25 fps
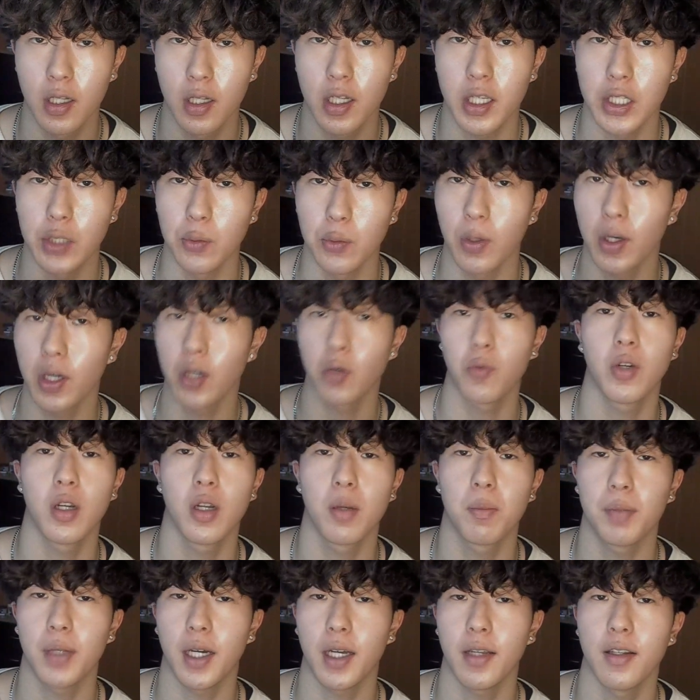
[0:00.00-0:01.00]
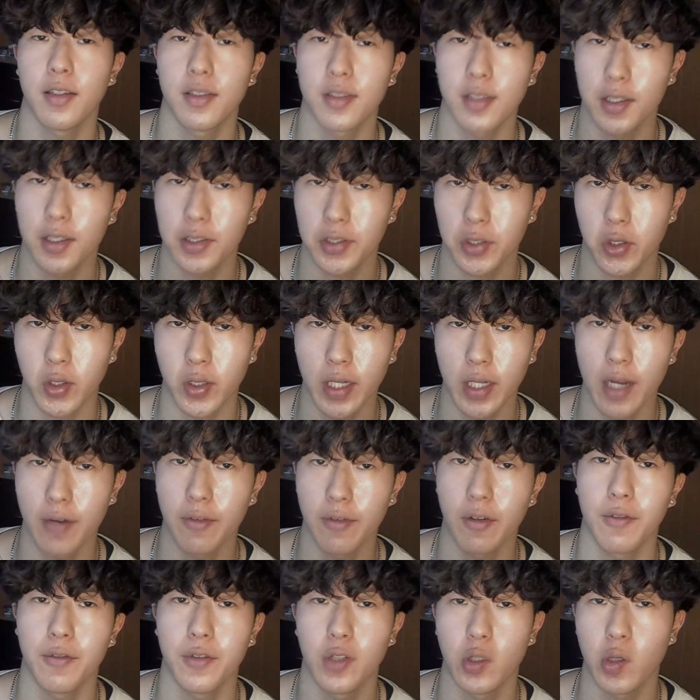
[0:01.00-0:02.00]
you want to reapply the sunscreen every
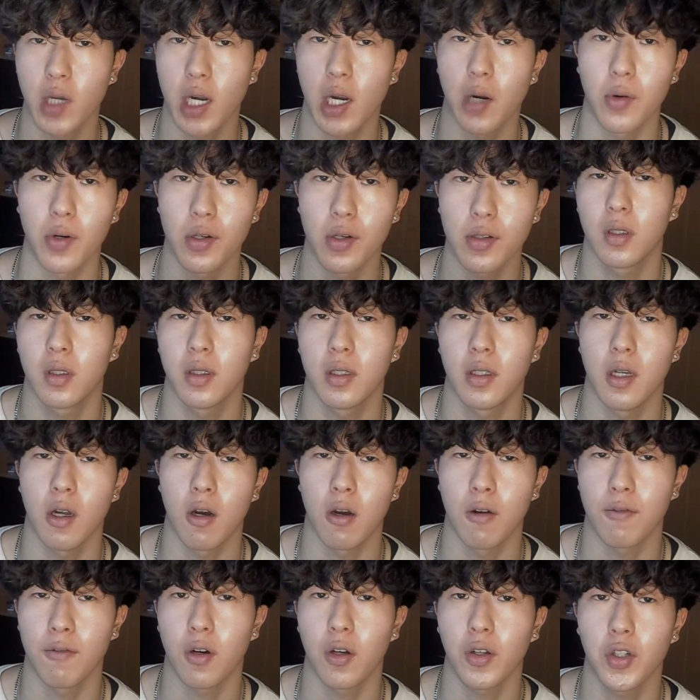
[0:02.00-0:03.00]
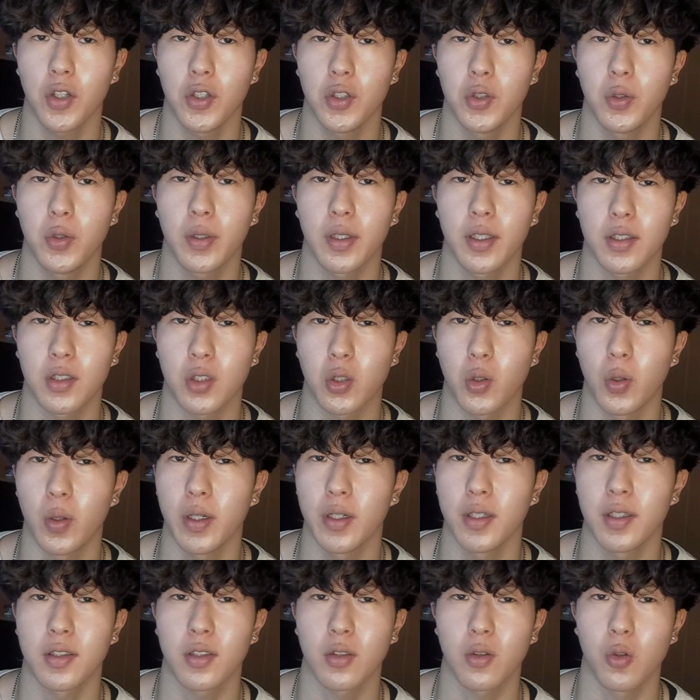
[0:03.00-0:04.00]
few hours. Now, if all you're doing is going
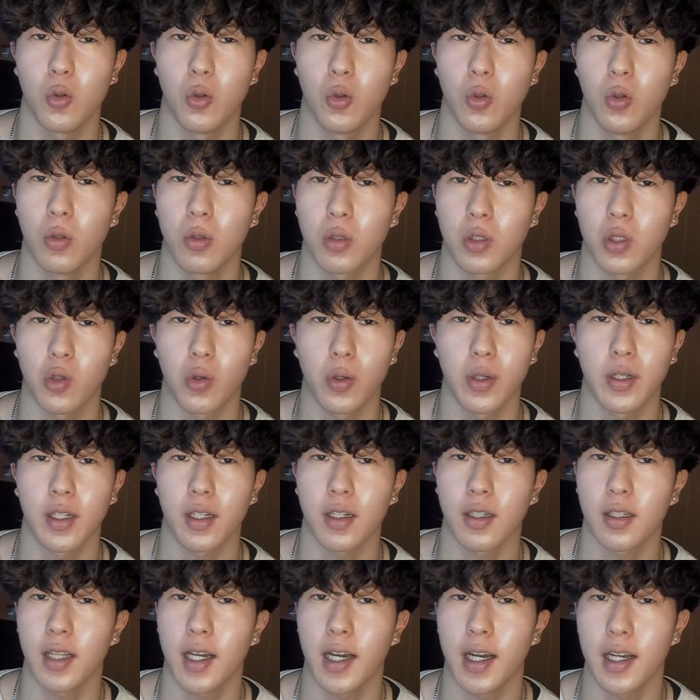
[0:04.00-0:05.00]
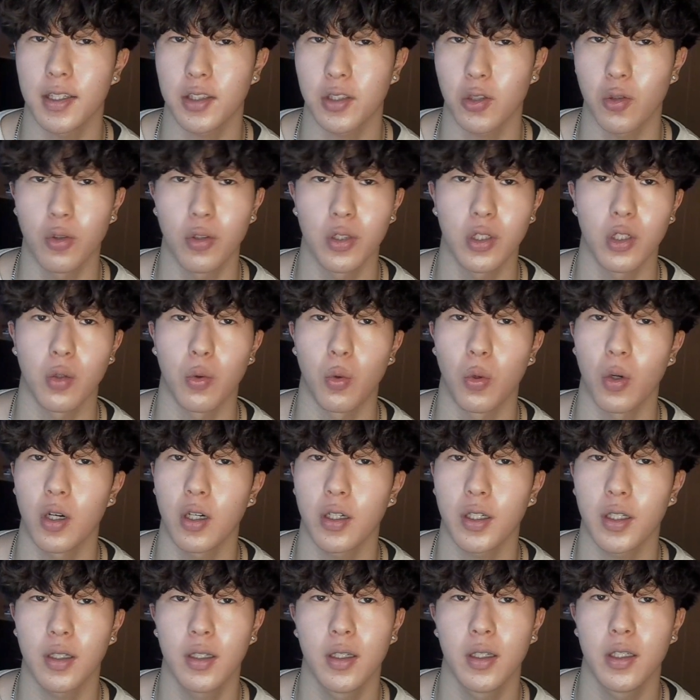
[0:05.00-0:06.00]
to school, going to class, going to
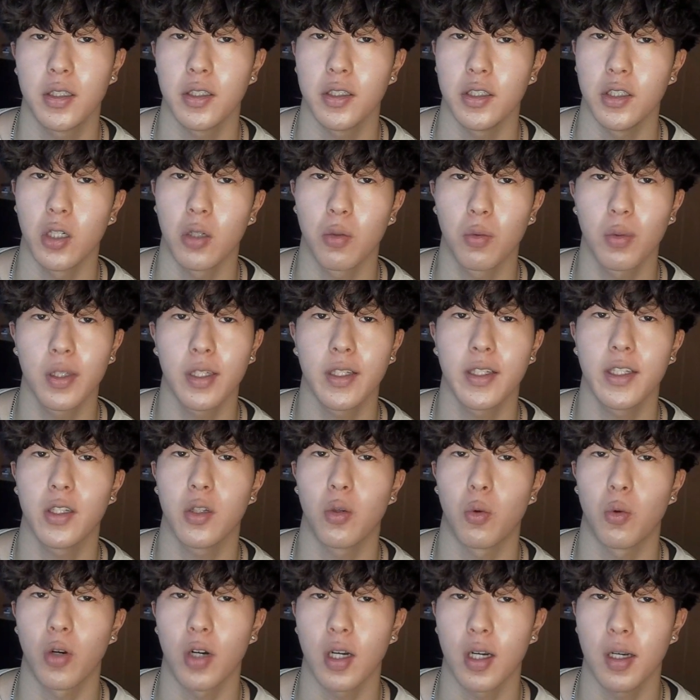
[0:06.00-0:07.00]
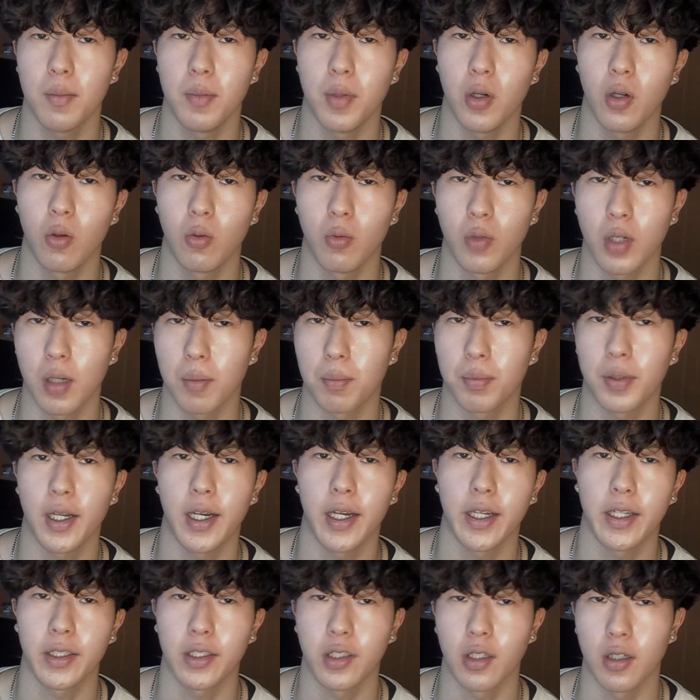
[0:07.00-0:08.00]
work, you don't really need to worry about
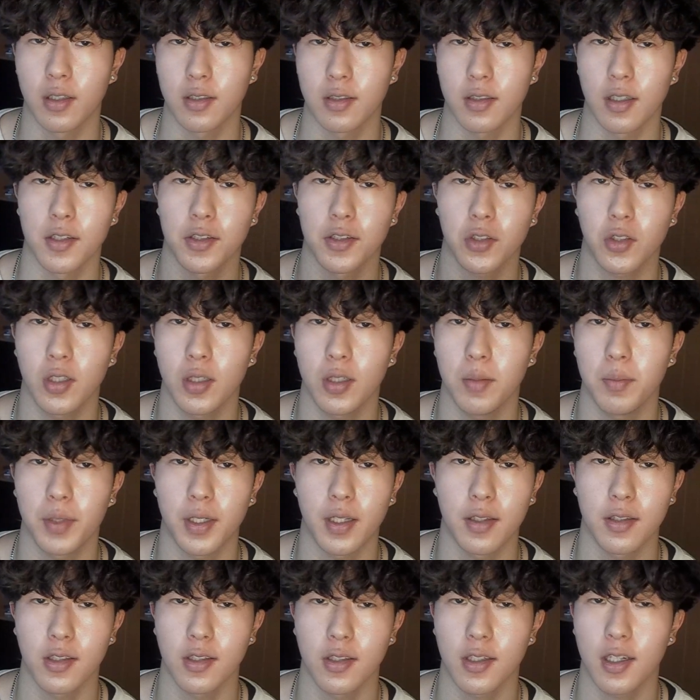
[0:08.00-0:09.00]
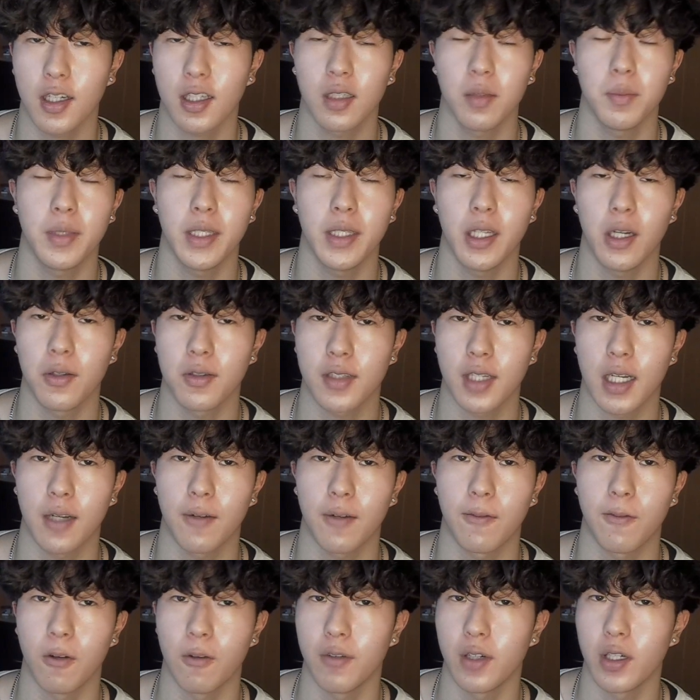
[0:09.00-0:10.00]
reapplying your sunscreen because you're not going to be outside
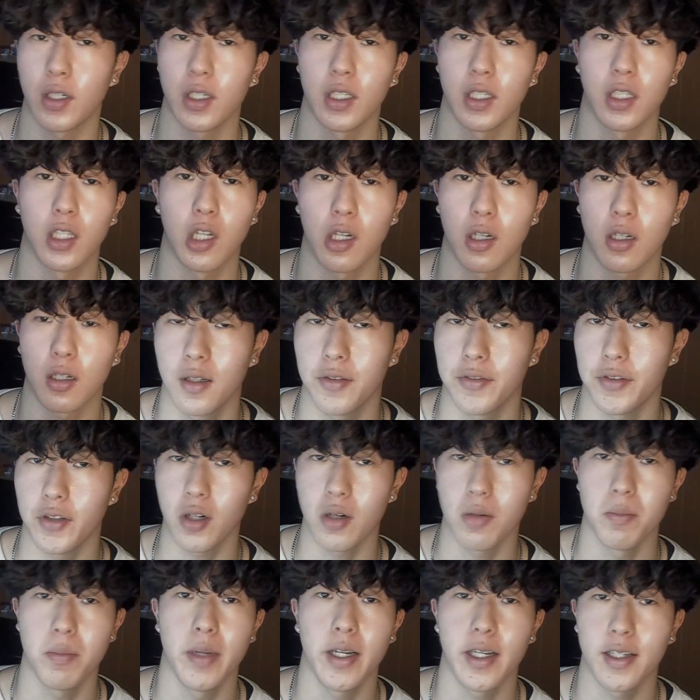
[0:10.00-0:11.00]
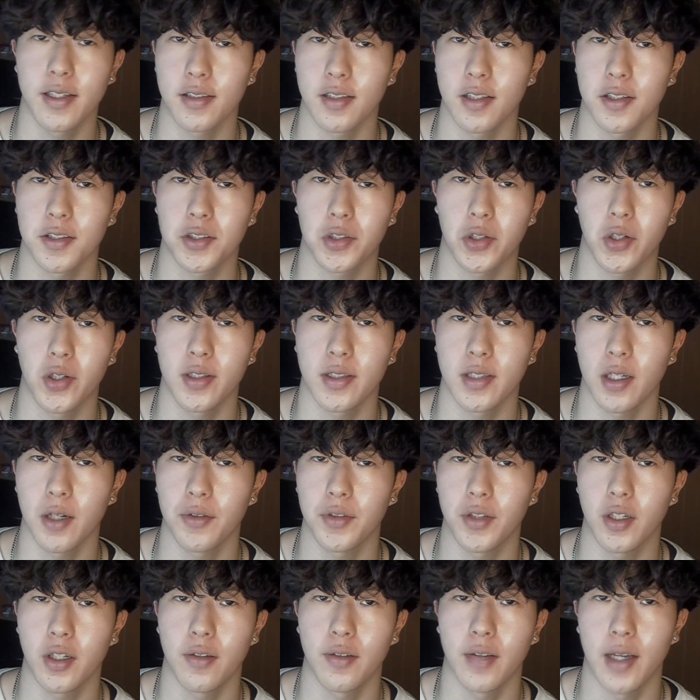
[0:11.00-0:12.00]
for very long. There are many sunscreens out
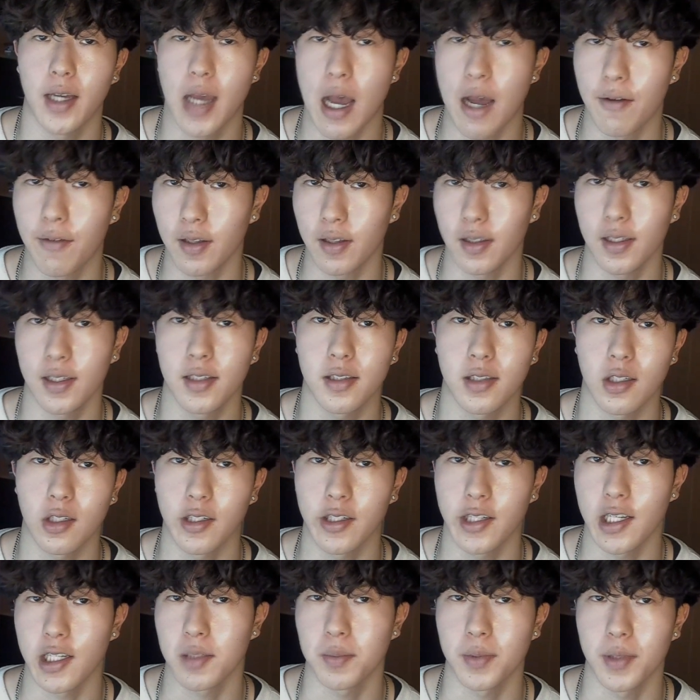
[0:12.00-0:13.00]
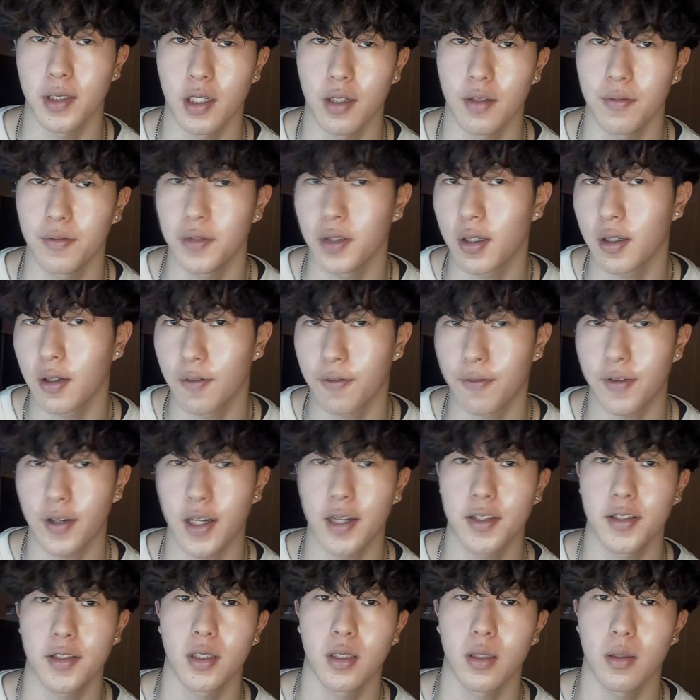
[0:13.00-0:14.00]
there that have at least 30 SPF. You can find
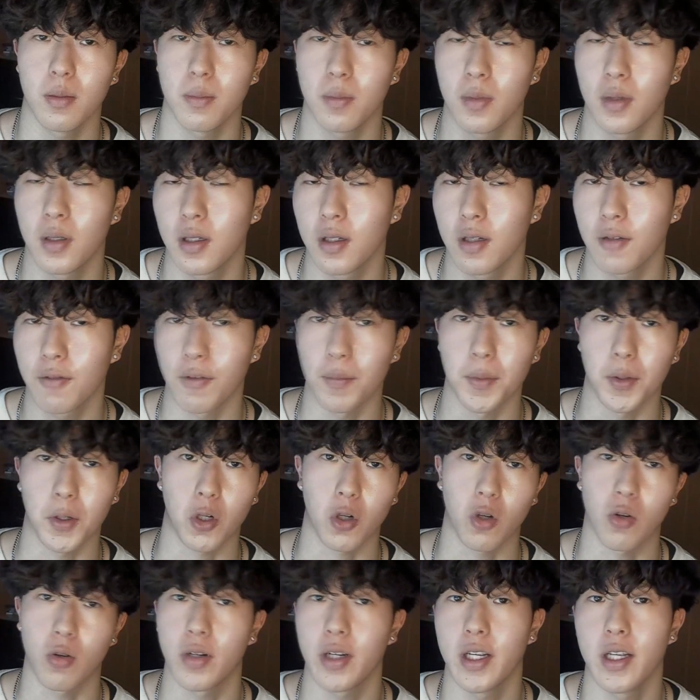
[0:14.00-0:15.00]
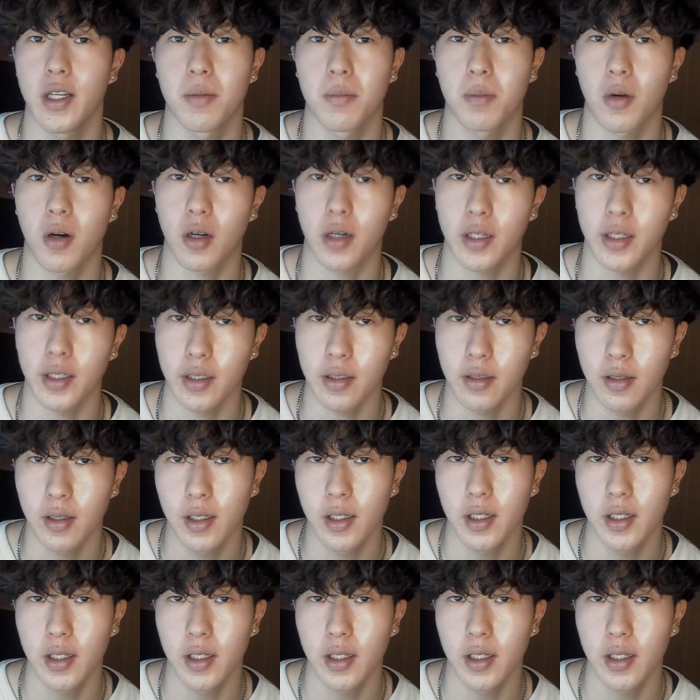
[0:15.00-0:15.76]
some from the Korean market.